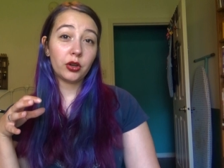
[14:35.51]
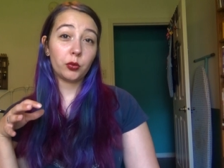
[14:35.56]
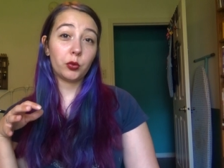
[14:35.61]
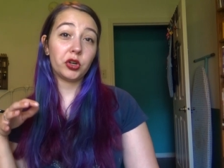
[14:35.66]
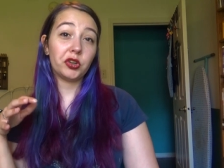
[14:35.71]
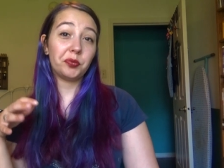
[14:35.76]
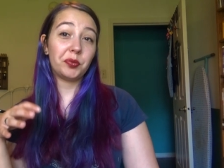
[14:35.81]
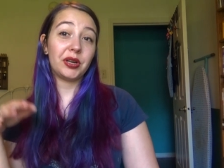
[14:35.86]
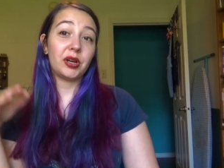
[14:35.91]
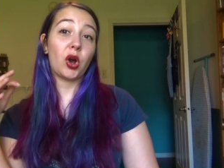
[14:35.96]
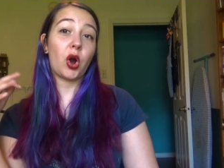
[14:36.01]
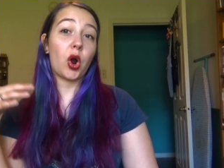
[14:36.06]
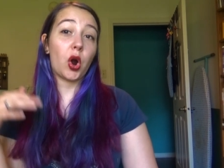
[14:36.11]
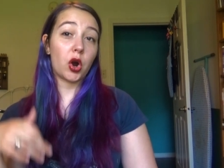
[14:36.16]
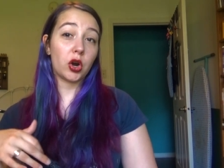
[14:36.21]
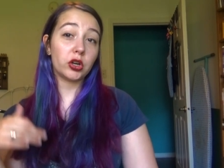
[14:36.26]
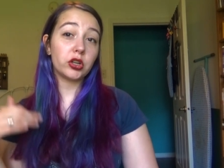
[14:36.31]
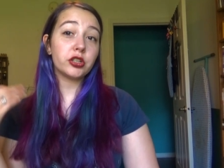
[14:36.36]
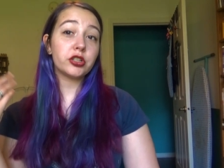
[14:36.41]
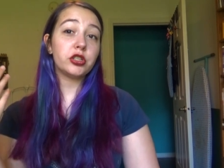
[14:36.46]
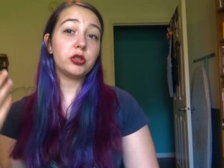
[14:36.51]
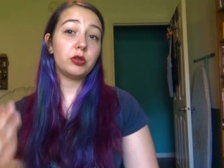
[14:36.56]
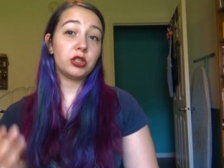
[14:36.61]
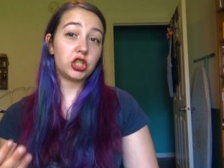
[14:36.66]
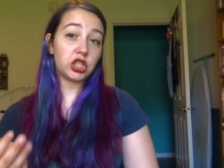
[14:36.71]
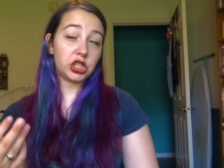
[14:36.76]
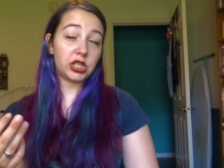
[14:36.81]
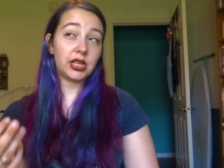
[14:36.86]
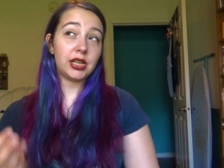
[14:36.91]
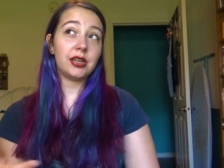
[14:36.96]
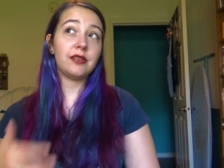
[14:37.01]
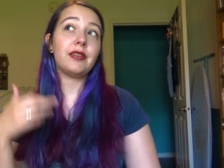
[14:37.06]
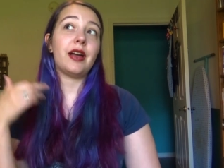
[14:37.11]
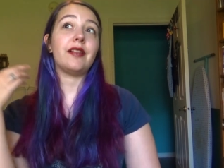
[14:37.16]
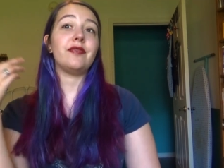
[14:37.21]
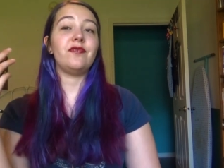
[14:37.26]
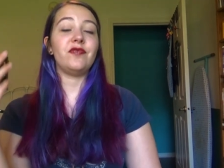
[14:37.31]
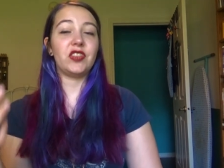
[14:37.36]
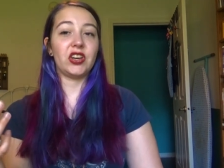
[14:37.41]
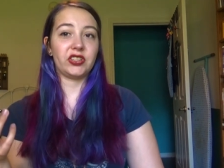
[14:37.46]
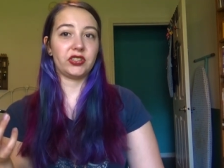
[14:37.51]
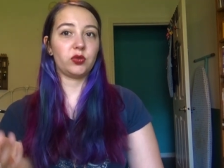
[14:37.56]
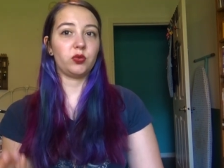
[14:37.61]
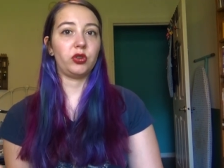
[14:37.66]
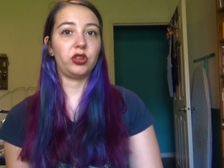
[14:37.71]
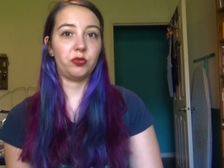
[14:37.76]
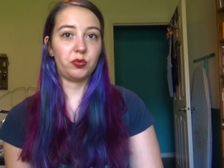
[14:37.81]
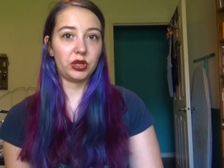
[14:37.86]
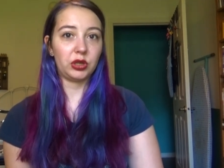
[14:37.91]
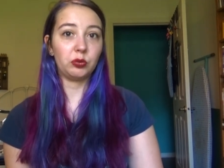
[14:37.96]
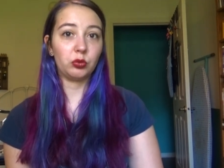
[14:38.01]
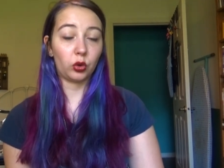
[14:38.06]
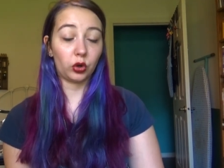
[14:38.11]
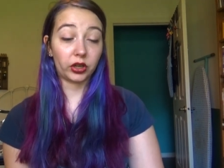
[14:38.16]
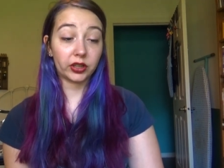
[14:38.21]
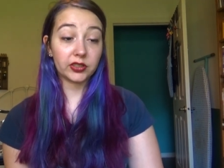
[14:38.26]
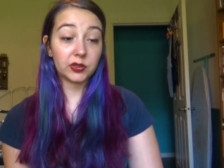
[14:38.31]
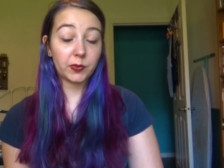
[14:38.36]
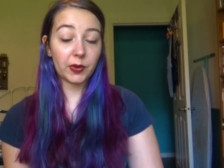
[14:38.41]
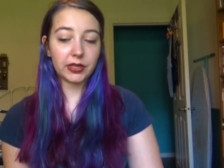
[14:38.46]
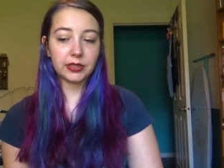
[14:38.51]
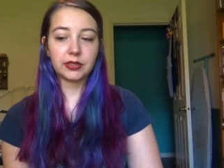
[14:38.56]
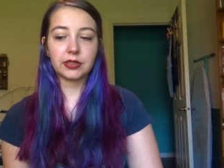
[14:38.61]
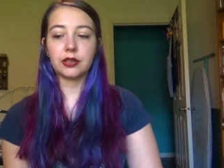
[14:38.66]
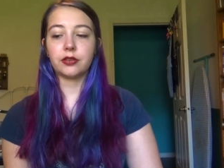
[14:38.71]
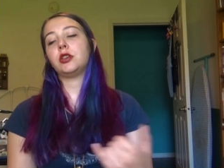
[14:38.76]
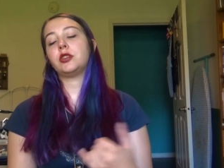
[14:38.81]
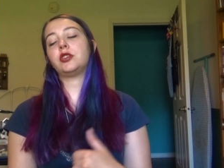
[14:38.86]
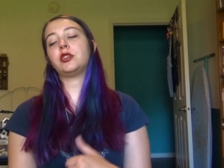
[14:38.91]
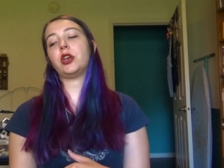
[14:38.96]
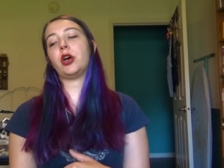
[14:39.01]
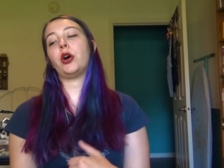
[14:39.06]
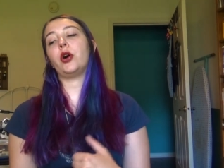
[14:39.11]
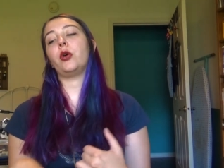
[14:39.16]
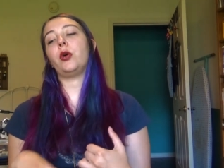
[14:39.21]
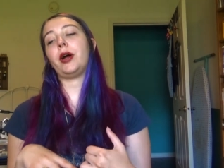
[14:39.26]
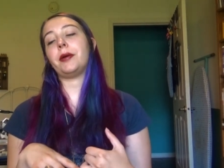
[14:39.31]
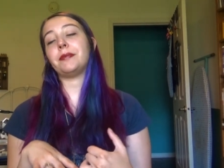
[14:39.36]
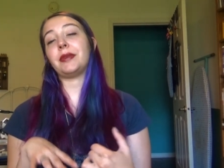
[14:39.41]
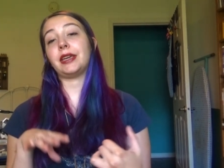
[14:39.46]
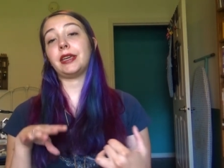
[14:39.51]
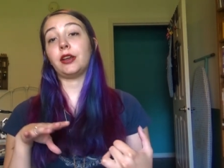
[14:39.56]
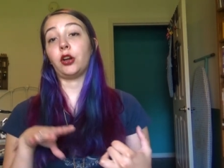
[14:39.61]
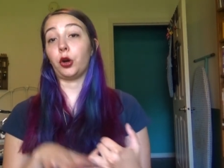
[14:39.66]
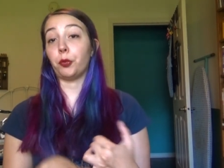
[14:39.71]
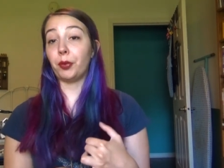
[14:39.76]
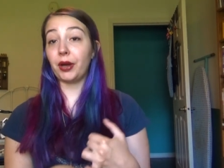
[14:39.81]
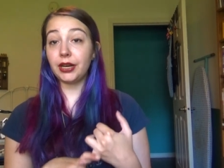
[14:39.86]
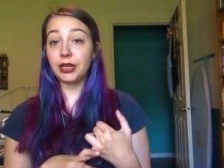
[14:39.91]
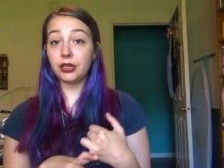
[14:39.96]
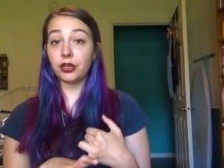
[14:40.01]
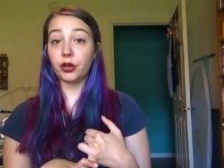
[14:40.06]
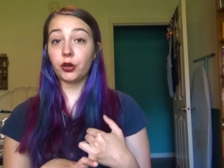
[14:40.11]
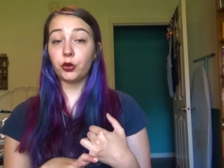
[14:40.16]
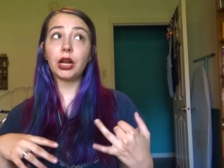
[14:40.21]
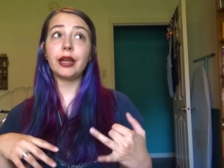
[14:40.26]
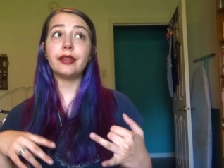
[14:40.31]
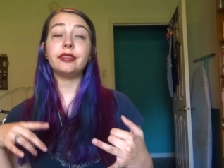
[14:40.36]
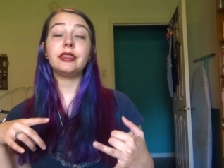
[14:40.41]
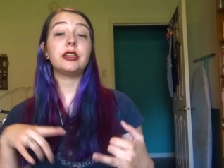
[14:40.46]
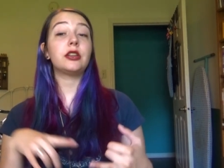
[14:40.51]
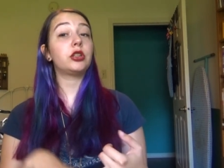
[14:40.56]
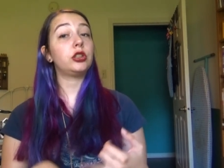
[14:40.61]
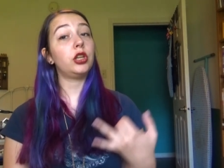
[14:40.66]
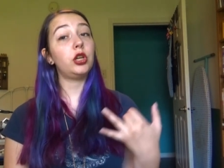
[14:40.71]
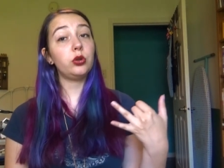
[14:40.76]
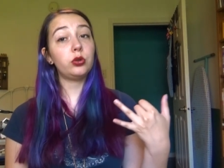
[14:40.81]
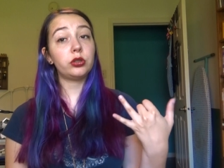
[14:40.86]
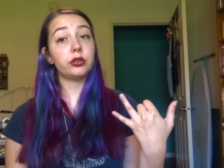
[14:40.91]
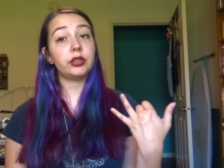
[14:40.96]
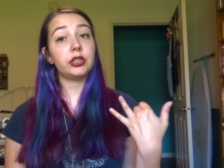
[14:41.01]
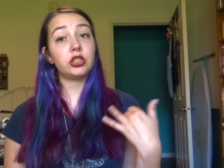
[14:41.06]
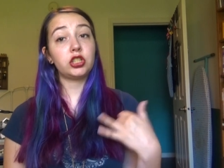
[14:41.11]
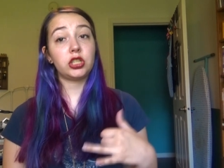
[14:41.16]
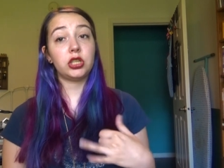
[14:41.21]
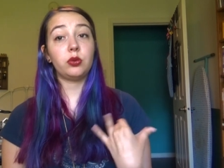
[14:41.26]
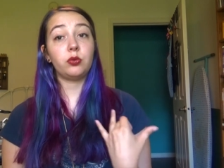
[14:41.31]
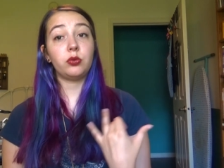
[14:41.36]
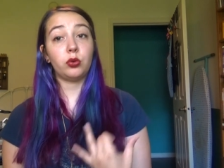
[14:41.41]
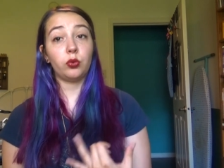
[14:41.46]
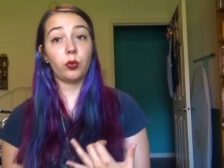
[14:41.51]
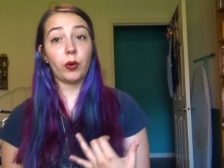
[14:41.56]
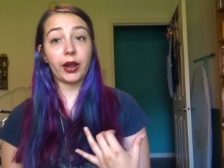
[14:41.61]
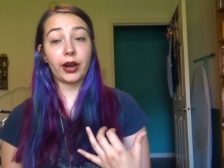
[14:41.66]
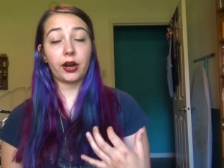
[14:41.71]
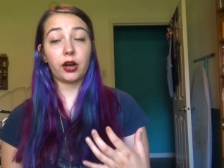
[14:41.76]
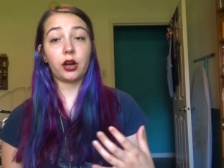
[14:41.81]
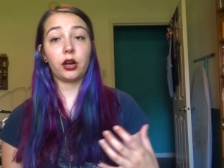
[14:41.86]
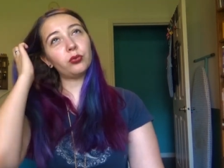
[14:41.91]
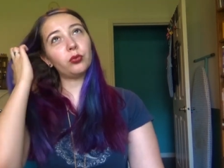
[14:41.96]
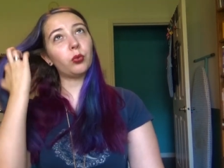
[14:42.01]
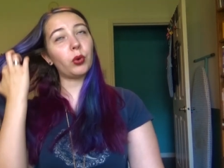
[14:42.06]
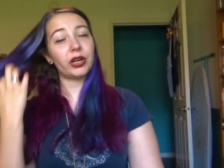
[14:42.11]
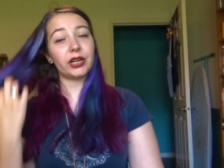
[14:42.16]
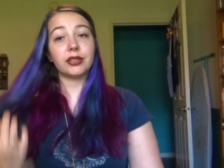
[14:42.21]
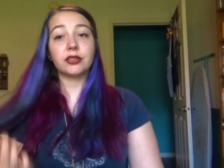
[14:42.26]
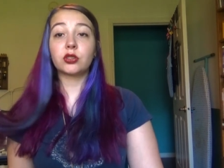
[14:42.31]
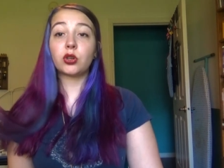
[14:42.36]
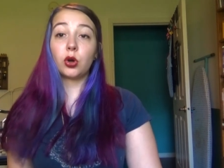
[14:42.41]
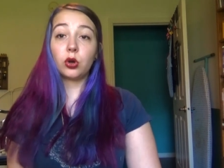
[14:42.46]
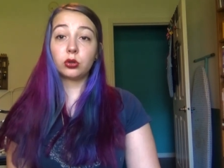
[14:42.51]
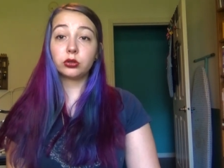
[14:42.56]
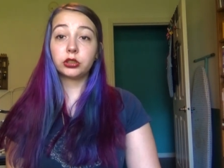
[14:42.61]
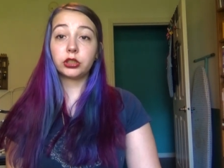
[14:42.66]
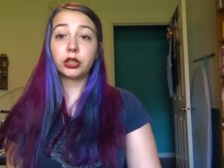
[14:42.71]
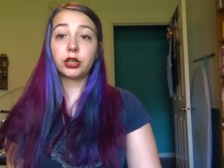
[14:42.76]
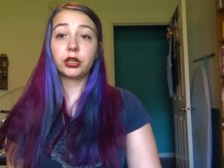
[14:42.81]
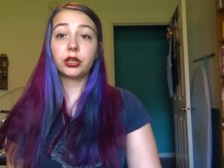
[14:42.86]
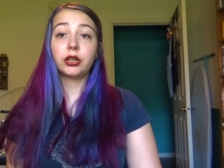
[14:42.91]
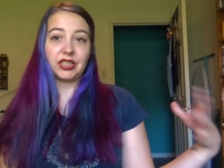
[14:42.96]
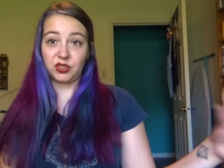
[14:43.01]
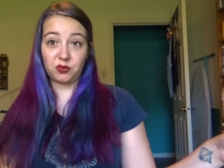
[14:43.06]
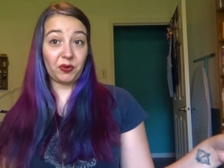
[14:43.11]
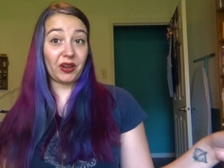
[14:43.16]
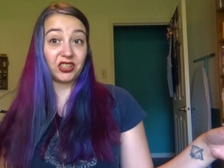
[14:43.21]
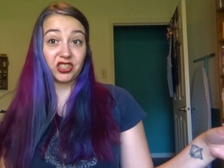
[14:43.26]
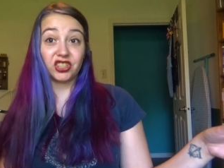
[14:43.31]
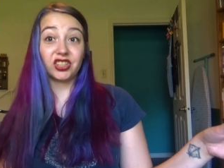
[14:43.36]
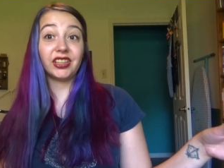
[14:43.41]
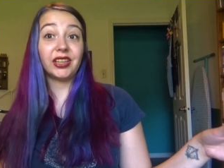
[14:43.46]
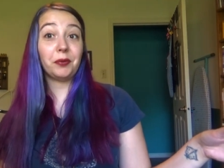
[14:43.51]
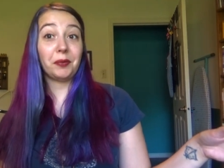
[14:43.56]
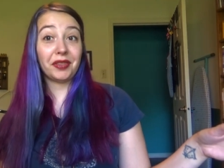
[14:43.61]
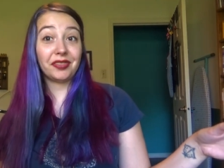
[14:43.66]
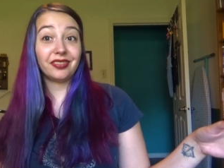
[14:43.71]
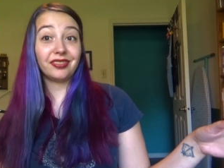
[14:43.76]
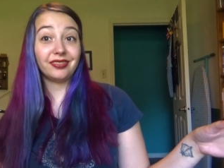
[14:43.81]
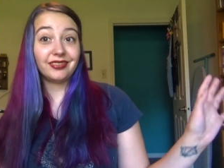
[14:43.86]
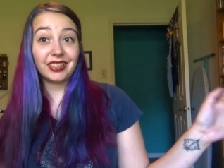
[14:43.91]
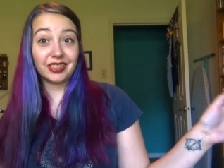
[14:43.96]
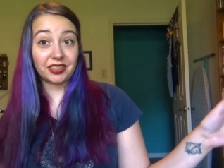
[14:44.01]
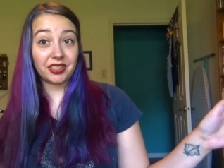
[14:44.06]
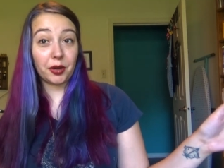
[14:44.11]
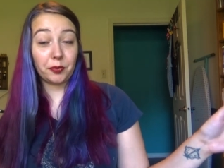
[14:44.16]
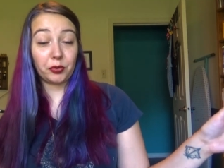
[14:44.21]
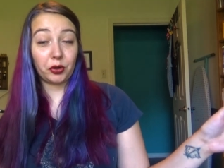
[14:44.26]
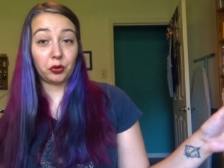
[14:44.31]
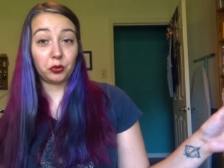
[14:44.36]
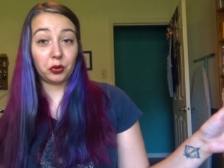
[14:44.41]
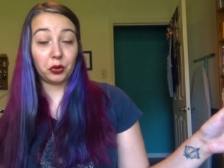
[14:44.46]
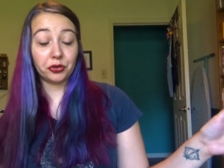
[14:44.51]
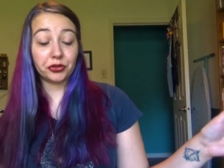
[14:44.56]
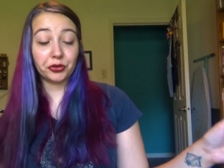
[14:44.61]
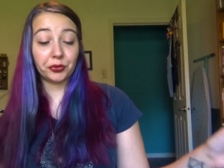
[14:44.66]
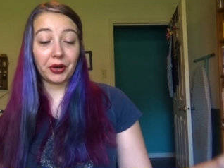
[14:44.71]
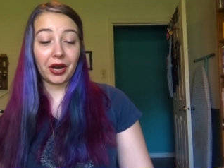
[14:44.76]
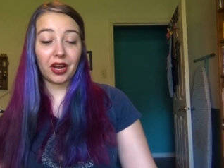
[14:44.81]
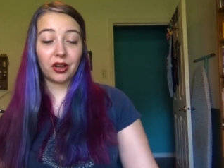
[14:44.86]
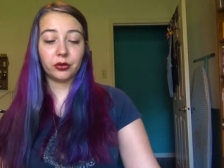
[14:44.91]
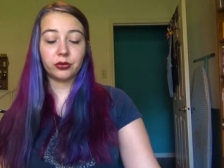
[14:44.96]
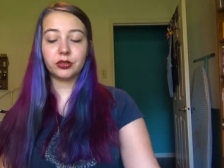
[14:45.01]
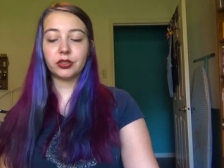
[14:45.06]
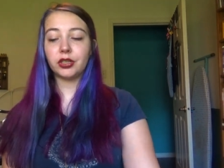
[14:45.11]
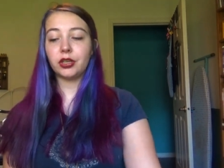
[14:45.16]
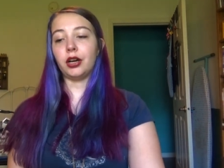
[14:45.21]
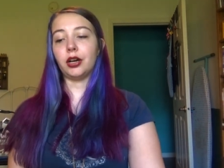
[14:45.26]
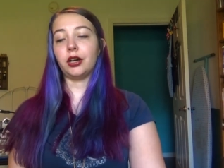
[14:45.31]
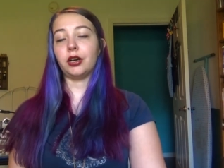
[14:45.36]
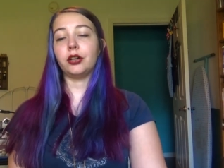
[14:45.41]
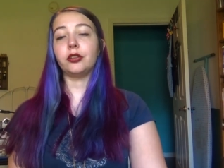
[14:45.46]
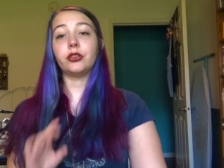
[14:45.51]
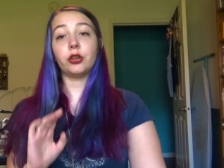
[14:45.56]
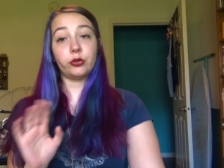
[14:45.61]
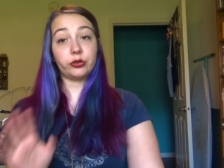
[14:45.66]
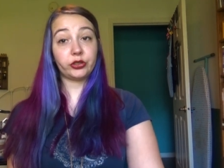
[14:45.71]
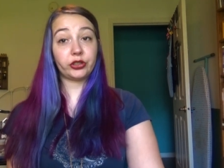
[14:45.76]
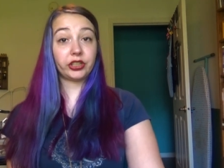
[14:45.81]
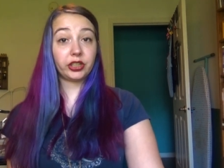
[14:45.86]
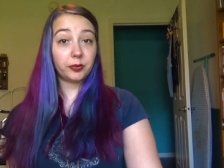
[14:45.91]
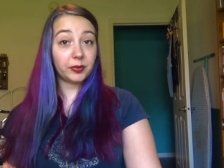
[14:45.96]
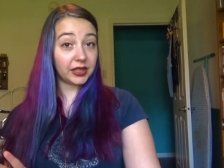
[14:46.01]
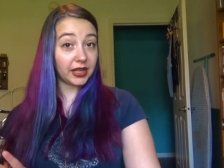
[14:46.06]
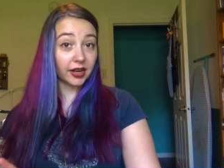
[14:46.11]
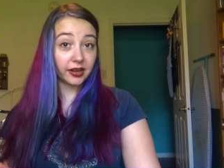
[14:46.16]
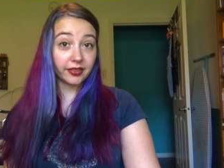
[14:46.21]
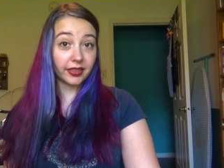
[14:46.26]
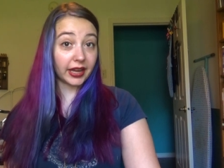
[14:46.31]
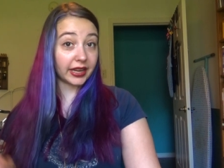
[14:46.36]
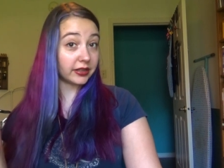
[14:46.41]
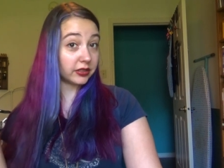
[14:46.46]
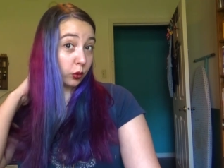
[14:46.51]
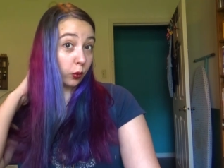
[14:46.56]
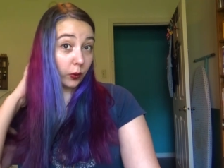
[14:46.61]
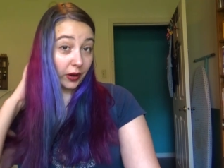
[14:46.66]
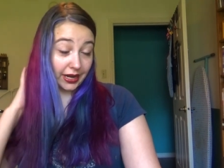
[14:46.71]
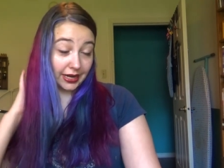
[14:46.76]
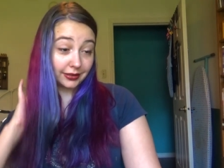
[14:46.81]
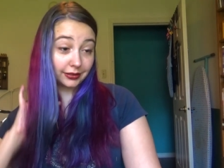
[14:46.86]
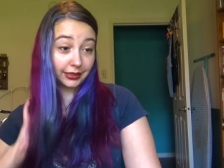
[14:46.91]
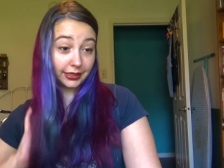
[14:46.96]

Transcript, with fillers: would have been harder to achieve and thus would have been more expensive so i'm making her petticoat and the cloak that she will wear when it's colder especially when december rolls around uh, those are going to be out of that gray